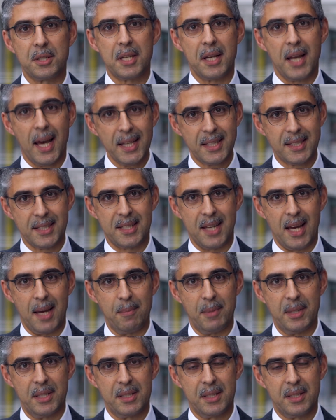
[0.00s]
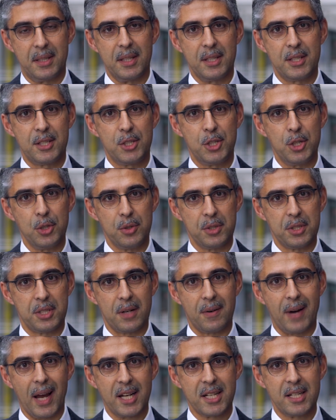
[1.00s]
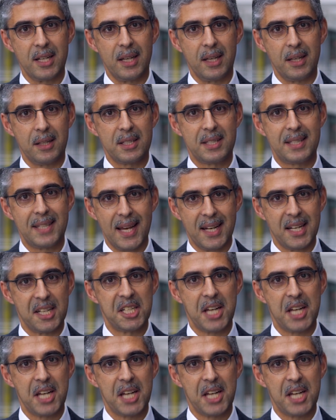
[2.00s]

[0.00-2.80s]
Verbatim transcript: tonight's assignment, the students are actually set a